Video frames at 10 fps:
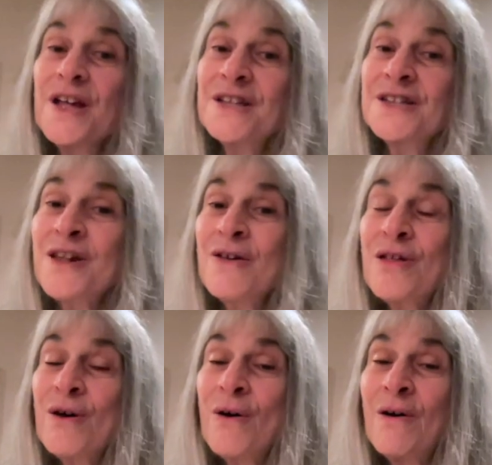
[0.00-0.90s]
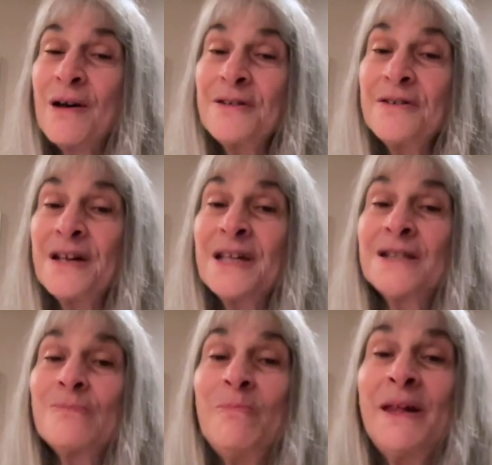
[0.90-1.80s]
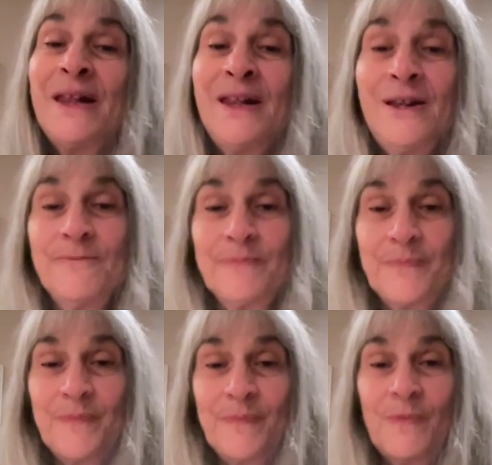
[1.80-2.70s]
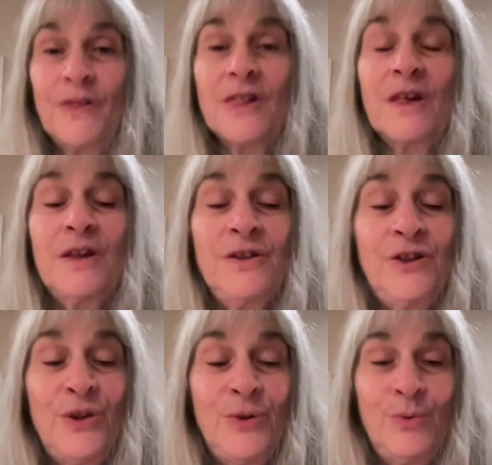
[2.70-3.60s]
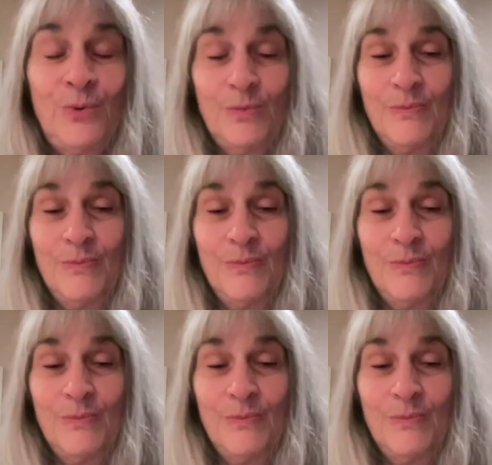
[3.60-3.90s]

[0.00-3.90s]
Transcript: So the order is be, do,